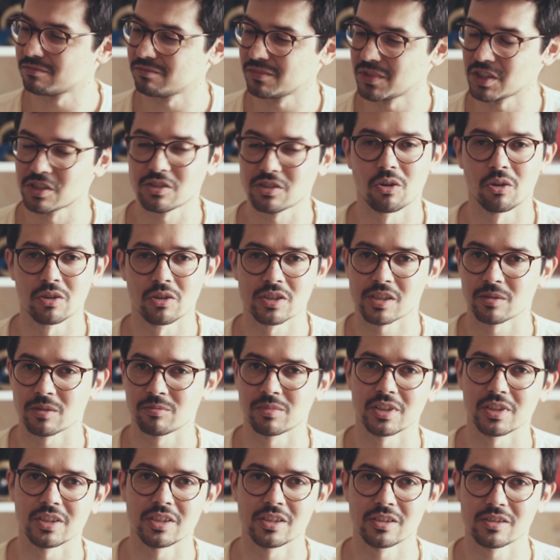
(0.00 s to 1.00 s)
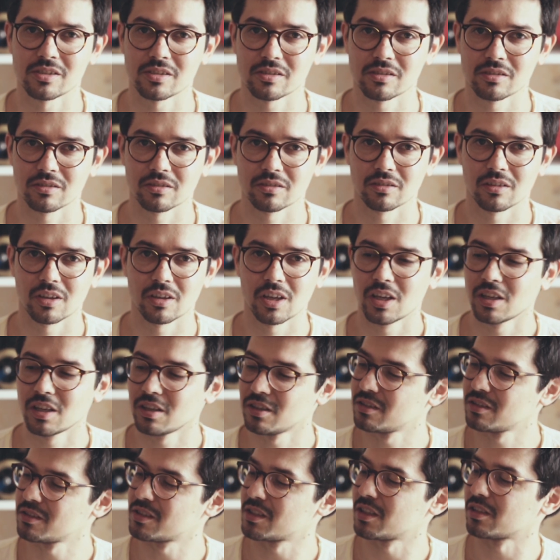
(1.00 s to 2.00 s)
its concept is
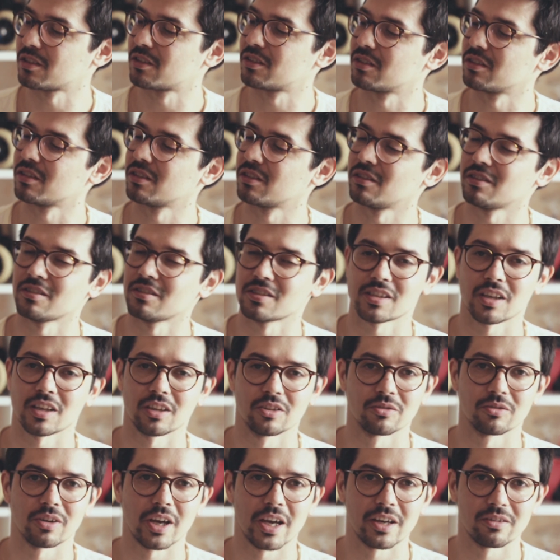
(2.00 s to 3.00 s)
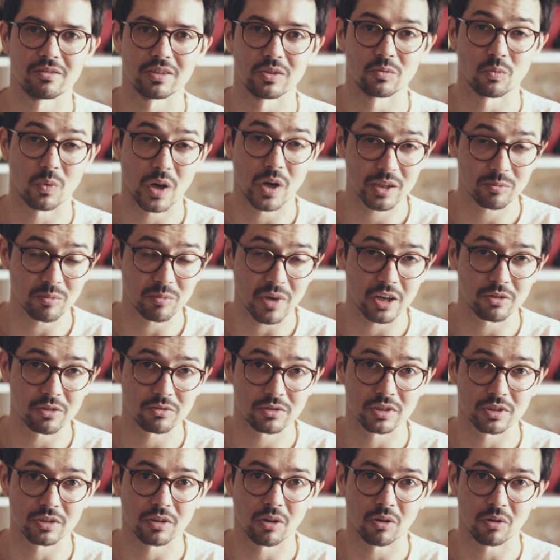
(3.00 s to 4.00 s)
that instead of having one
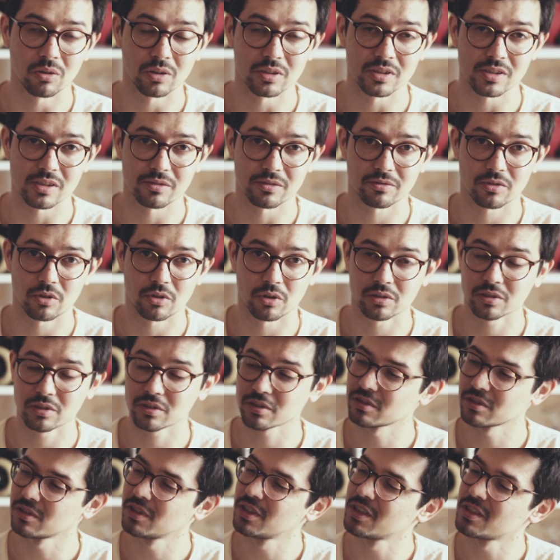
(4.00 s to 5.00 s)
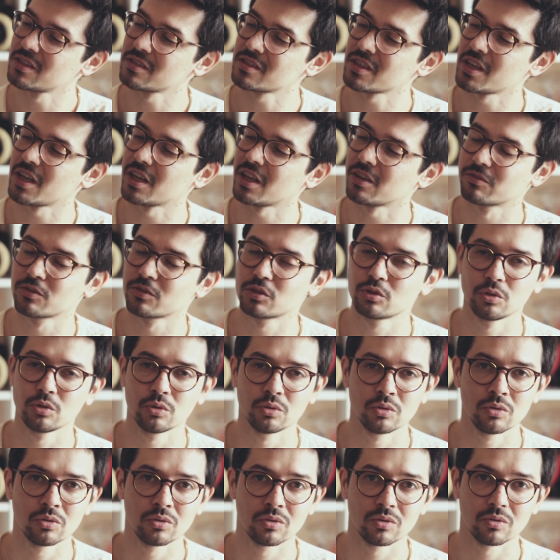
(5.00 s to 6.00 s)
mounting hole in the front, they have
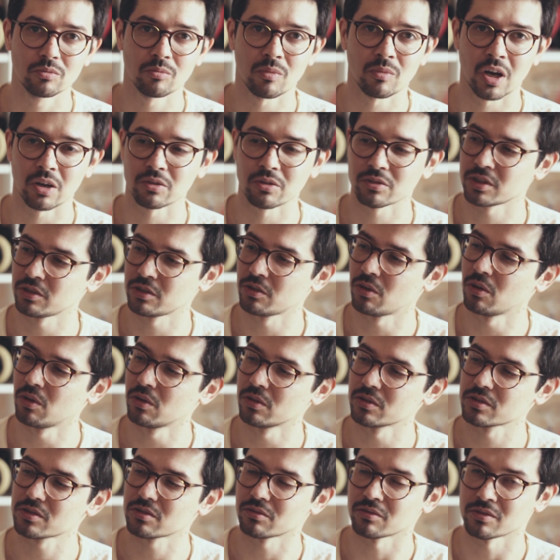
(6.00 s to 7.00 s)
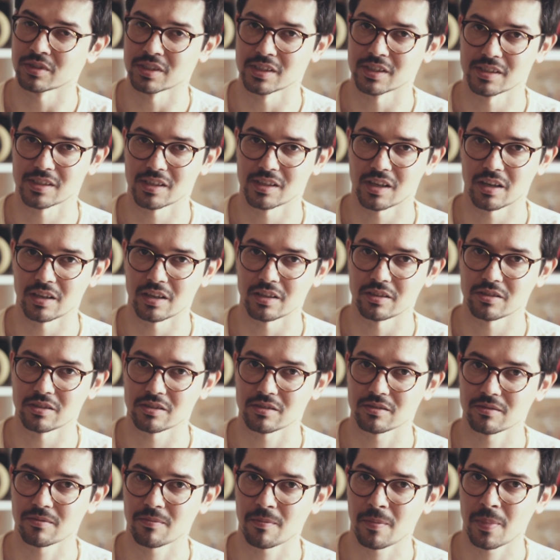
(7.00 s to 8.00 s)
two mounting holes on the
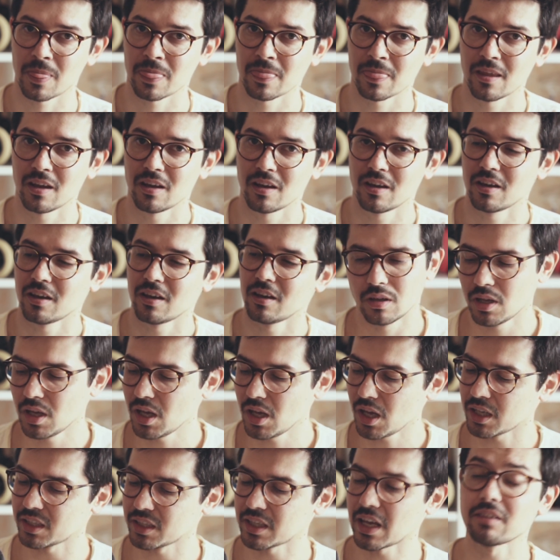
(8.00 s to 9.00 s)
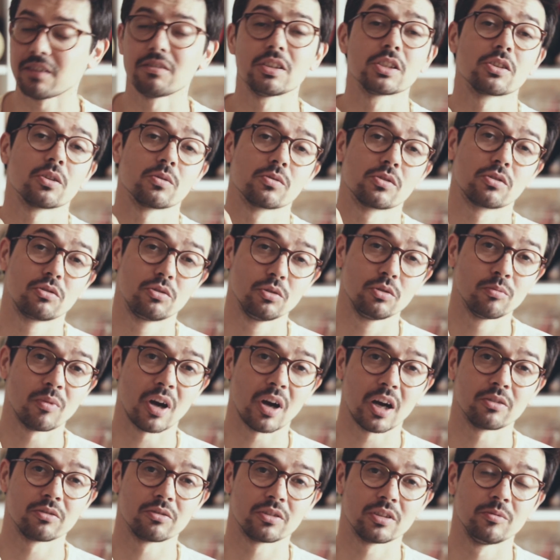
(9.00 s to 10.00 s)
sides. And having those two
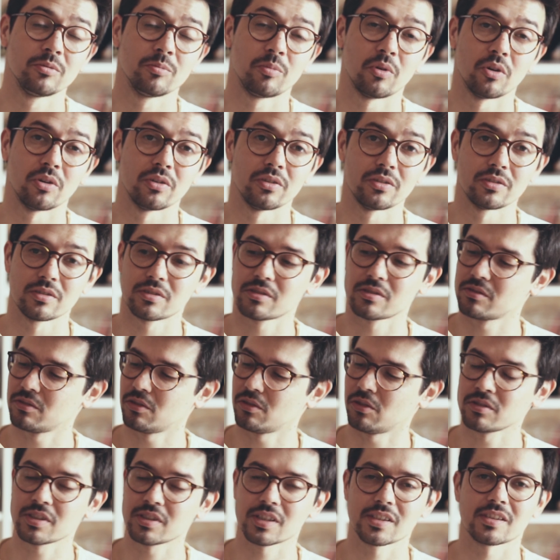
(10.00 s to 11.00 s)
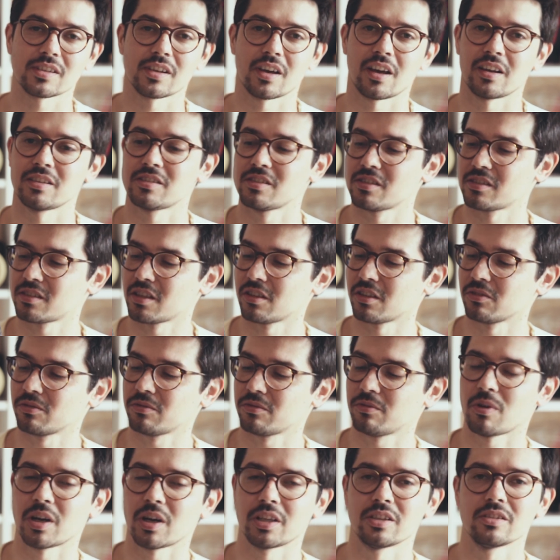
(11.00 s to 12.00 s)
mounting points on the sides instead
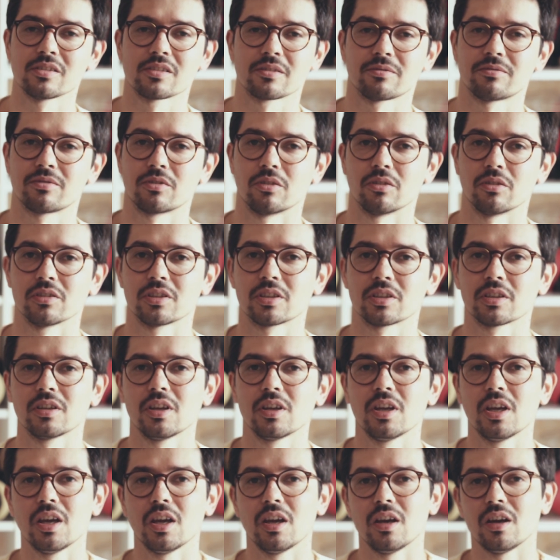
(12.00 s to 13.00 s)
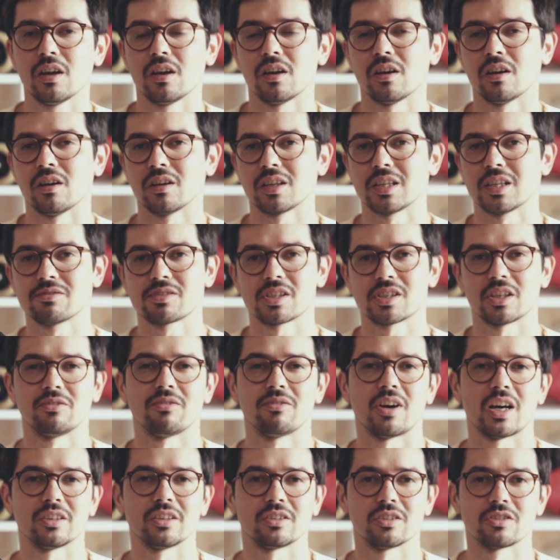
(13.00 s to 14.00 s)
of one in the front gives the
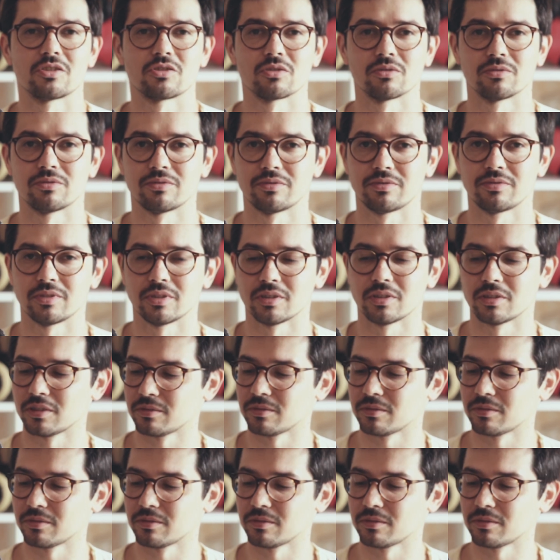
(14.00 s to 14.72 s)
advantage of